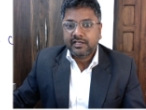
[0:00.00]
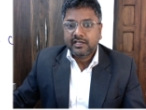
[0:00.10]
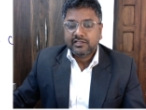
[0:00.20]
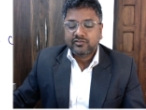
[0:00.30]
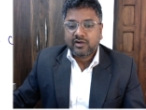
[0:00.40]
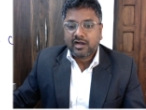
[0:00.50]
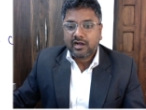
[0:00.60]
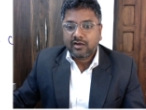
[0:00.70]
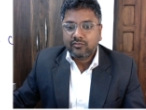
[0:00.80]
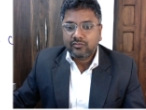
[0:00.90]
So
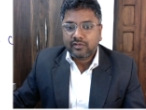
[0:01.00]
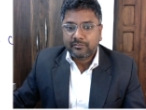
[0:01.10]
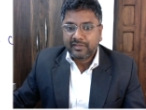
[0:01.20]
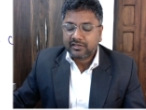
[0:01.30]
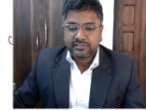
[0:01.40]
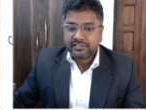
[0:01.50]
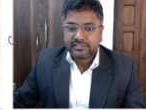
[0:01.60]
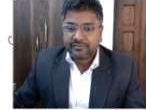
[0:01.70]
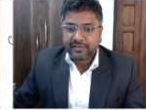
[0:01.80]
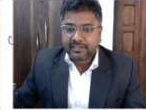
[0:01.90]
how, because this is
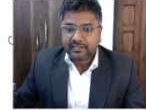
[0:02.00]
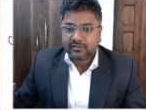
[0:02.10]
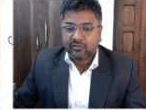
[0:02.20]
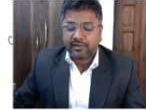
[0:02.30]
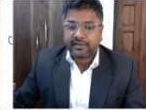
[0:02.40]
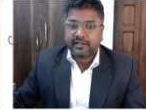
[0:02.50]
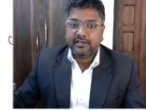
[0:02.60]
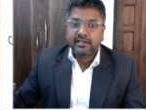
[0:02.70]
a vector quantity,